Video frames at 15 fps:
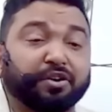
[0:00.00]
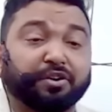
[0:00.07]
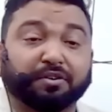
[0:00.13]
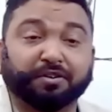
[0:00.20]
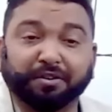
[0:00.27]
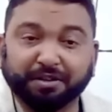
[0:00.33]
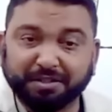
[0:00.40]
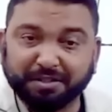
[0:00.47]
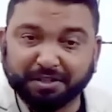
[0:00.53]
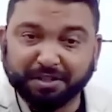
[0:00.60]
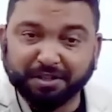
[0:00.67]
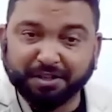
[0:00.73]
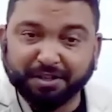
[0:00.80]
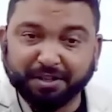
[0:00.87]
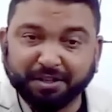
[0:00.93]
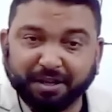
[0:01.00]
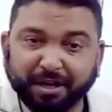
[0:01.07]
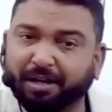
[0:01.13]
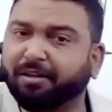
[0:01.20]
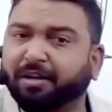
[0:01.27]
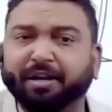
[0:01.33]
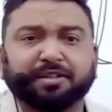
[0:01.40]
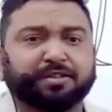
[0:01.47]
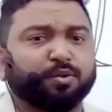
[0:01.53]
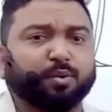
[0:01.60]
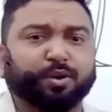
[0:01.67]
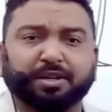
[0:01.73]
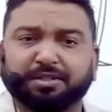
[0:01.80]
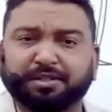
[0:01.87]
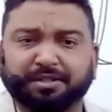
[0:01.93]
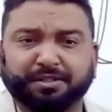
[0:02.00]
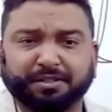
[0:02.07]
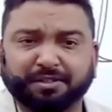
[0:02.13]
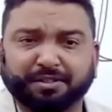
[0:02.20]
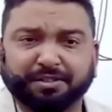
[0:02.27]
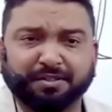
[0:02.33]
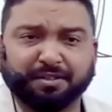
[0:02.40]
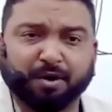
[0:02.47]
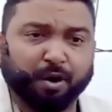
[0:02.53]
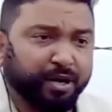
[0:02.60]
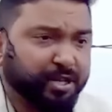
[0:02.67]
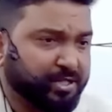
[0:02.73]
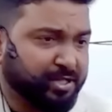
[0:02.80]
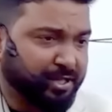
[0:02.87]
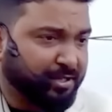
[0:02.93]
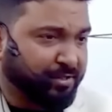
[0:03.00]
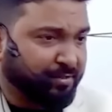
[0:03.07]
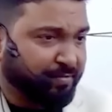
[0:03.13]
returns, and the next story is Odyssey.